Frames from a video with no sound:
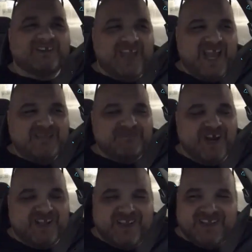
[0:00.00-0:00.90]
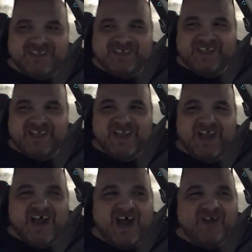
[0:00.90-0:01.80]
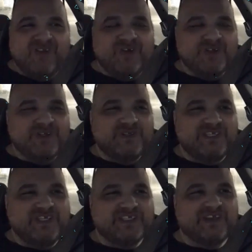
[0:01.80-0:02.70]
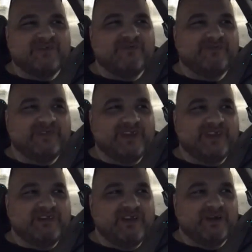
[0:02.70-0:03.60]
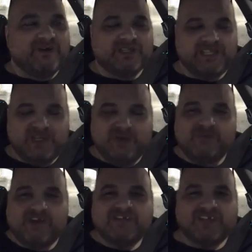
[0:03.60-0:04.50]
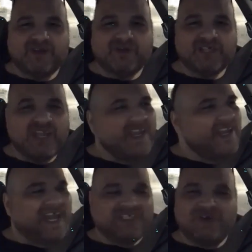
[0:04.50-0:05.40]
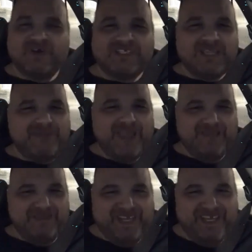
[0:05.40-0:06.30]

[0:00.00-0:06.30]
they asked Brock Lesnar, like, how long do you see yourself you know, continue wrestling. Goes, as long as they pay me.